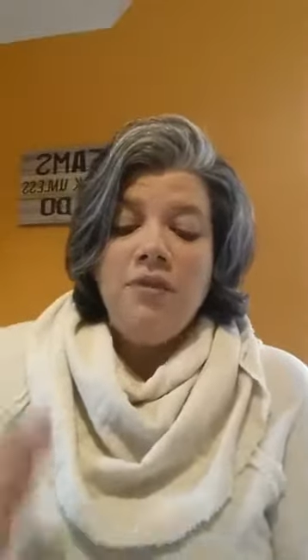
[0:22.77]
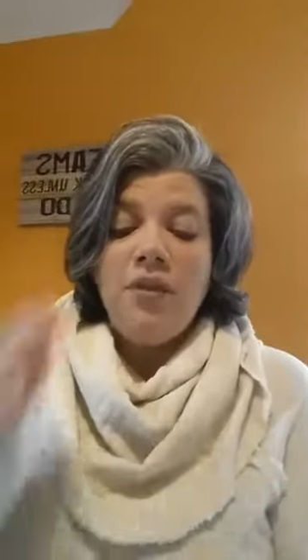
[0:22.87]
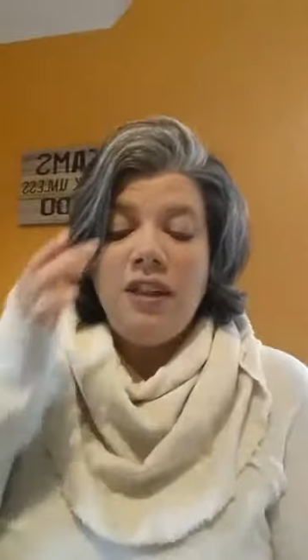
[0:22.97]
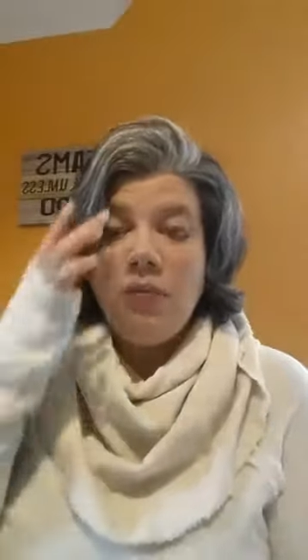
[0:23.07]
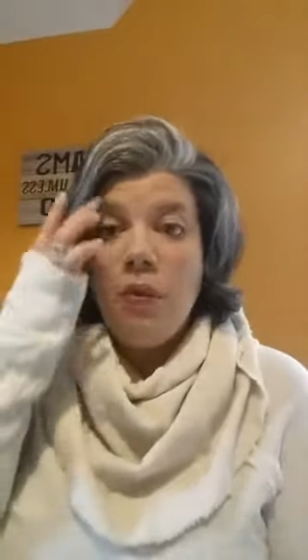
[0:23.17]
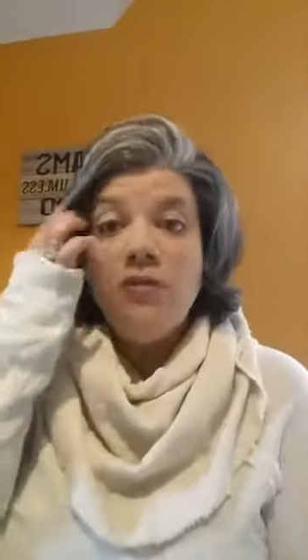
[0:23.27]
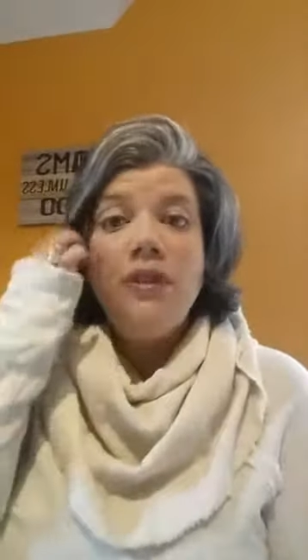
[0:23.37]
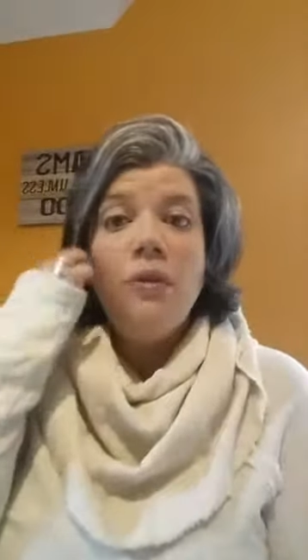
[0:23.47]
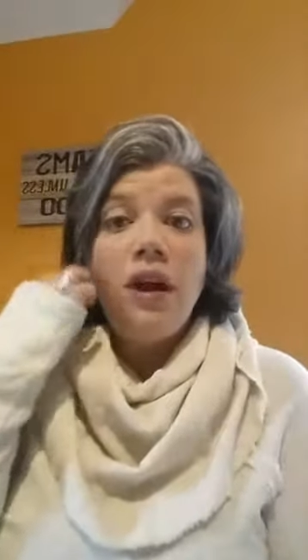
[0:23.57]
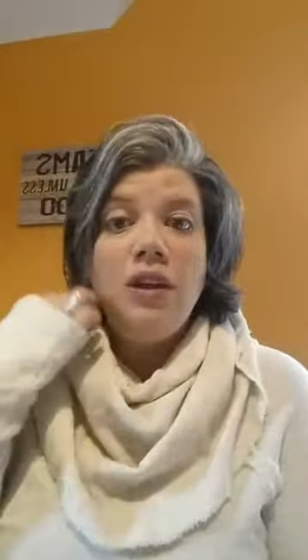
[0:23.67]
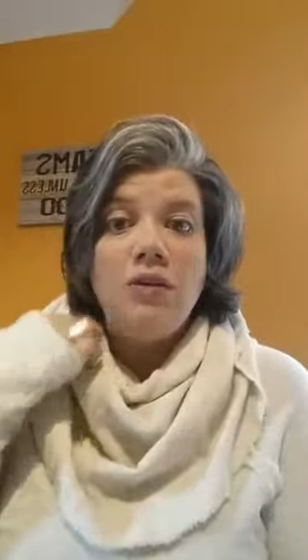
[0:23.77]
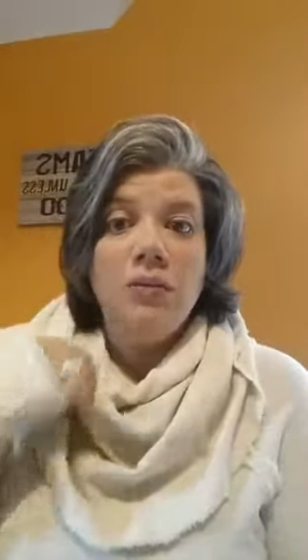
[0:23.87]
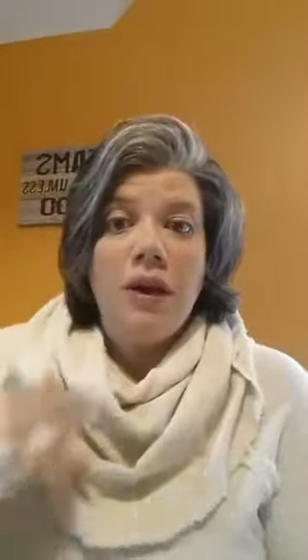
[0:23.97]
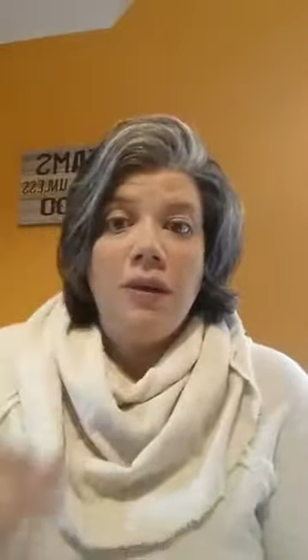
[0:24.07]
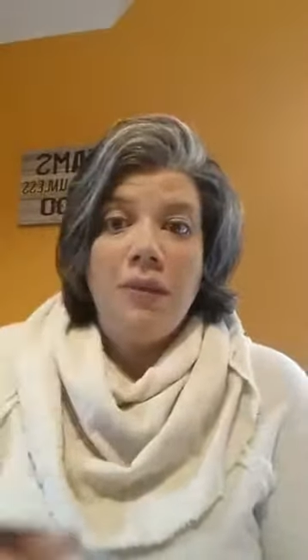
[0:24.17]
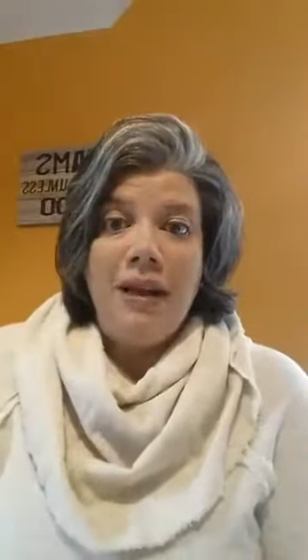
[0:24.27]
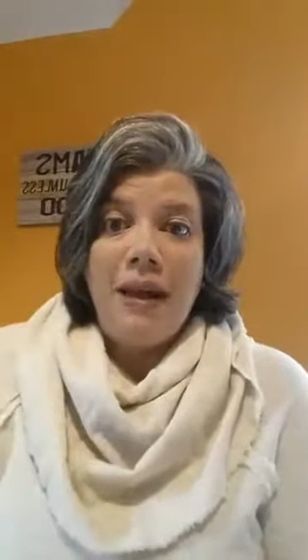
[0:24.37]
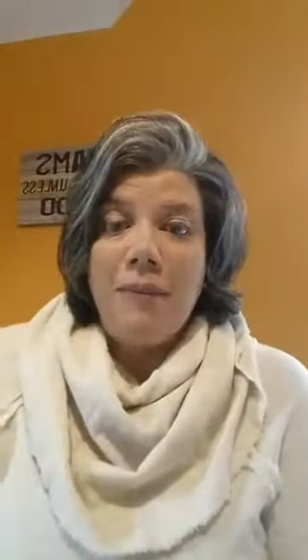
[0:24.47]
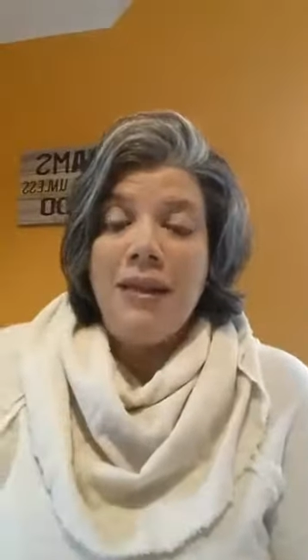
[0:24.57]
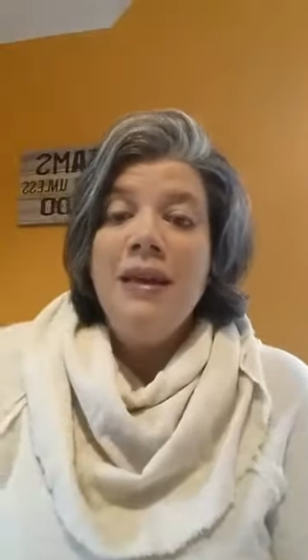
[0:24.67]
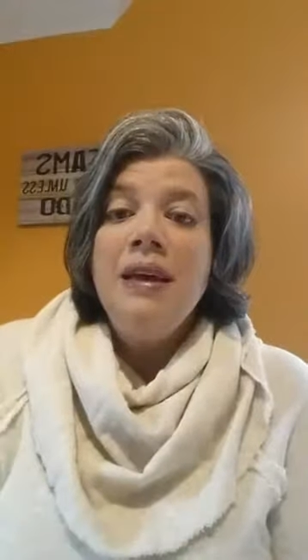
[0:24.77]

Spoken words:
So that's mostly where I use my lemon.